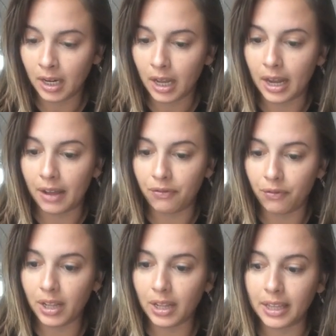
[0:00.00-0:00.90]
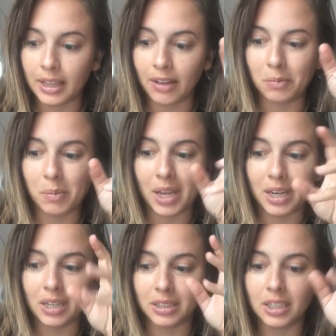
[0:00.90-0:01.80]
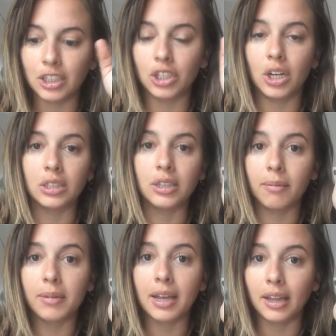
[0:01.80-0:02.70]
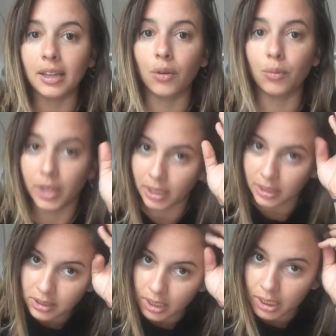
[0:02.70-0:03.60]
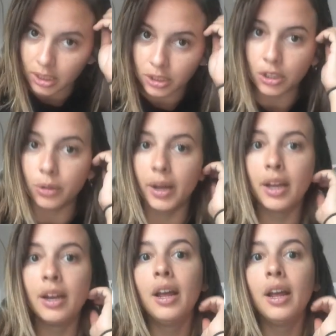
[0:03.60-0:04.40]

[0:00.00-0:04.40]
And I feel like they've made a decision on something and they're really sticking to it.